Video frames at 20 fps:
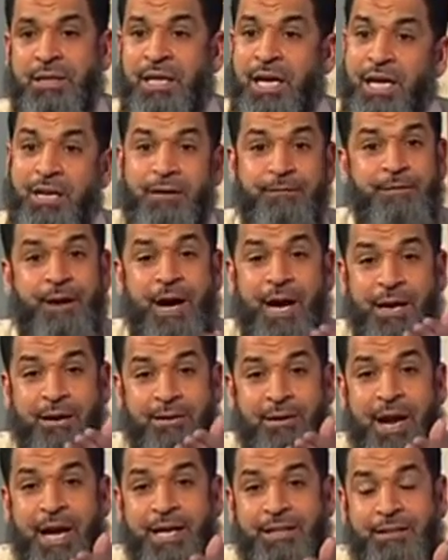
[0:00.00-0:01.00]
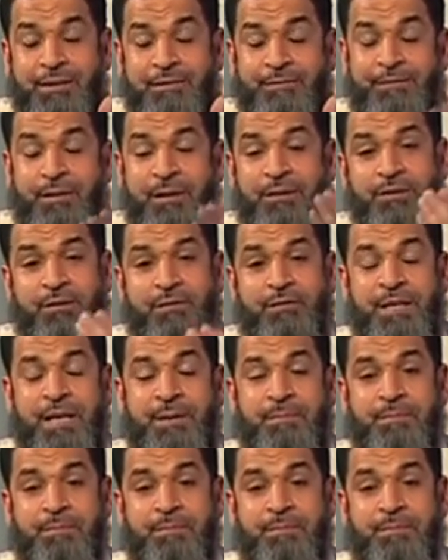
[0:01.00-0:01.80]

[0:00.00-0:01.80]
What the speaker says: The hellfire right in front of